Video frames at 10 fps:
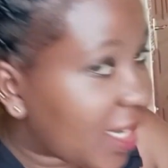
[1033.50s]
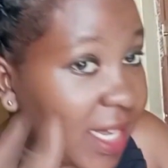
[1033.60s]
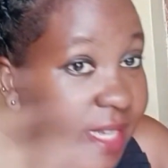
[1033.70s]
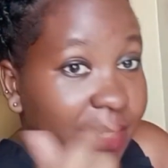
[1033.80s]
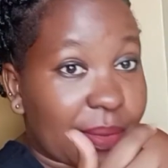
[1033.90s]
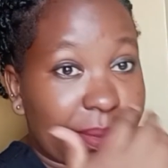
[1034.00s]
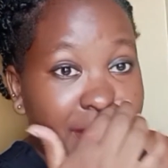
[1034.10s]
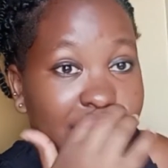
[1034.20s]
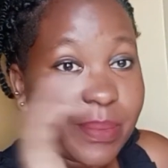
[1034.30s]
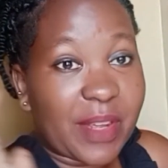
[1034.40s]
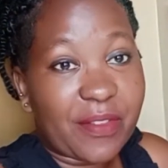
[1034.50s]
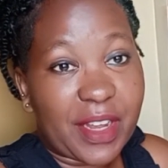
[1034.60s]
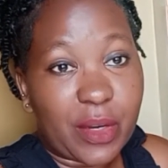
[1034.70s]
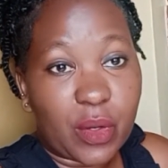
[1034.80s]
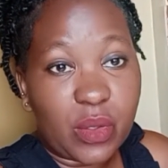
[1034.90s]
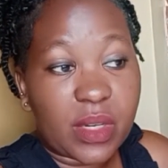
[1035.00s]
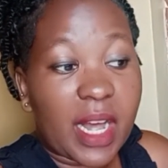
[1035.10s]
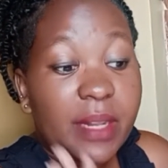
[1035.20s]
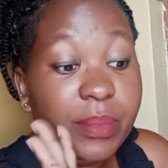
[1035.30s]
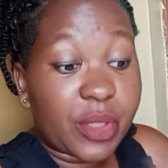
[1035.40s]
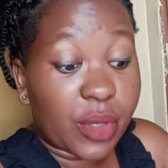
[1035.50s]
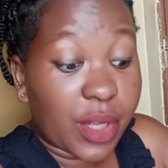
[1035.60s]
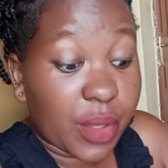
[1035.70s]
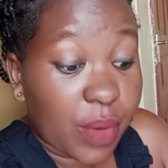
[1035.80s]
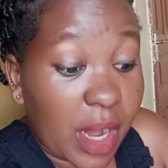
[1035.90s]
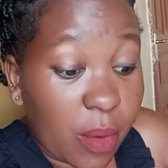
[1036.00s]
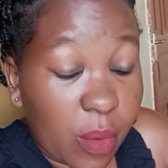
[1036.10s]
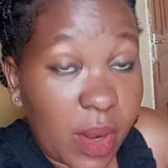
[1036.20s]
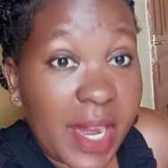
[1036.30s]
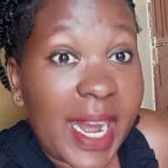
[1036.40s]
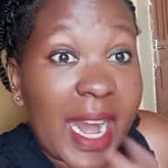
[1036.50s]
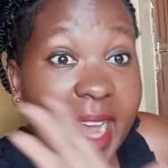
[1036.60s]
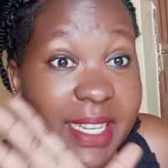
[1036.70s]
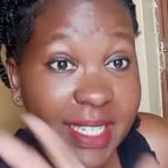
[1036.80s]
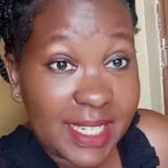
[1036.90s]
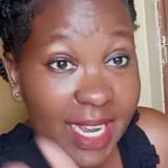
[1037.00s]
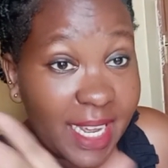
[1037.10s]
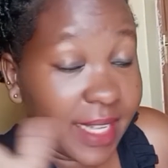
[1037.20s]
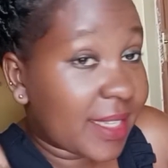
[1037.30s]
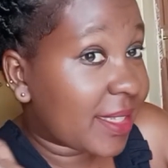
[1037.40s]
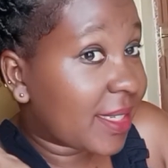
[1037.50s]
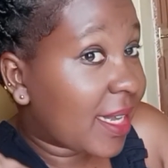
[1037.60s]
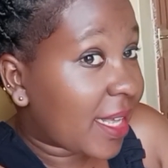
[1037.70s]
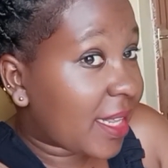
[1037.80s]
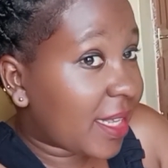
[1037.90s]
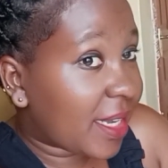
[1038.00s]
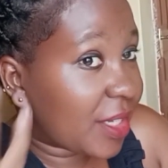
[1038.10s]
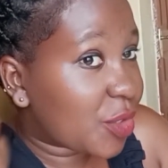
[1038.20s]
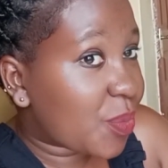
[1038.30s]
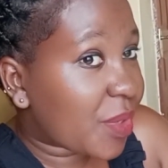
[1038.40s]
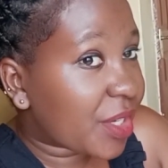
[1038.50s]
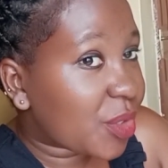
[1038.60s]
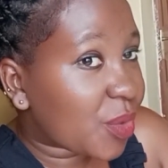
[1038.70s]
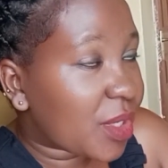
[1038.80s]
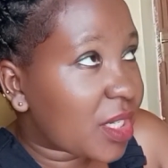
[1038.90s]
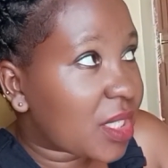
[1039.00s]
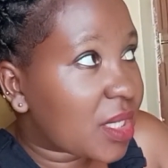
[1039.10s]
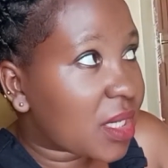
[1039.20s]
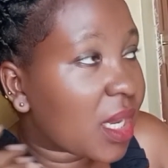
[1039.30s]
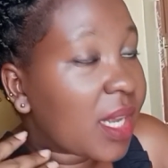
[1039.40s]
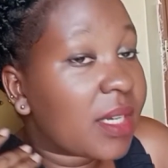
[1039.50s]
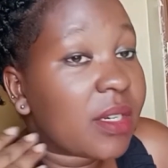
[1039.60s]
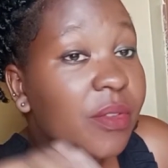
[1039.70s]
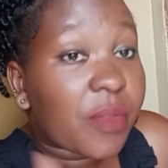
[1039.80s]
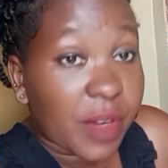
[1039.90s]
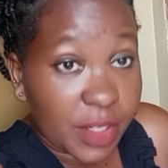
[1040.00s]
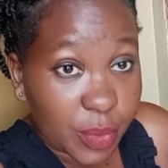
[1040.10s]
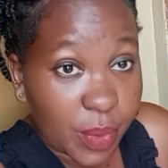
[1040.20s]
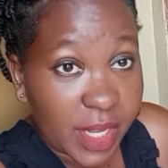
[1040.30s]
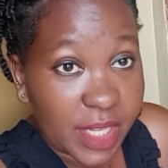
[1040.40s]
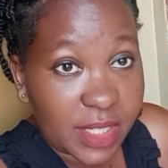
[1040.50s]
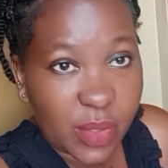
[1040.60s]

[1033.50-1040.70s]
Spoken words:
Yeah, so this is my final look. I'll be showing you how I style the spring twist in different ways.